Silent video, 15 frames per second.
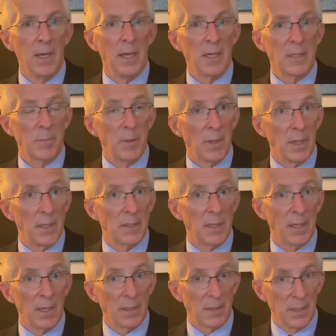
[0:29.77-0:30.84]
experience
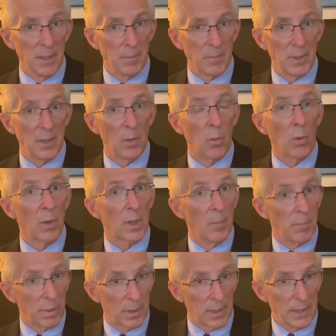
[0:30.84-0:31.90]
an attempted or
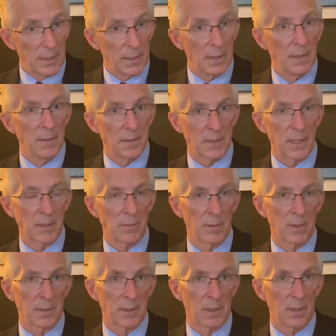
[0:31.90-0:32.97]
completed
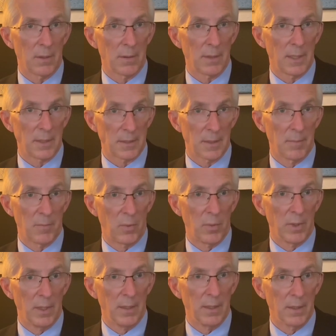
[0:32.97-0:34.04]
sexual assault at some
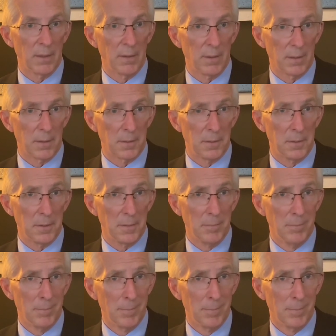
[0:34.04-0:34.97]
point in their adulthood.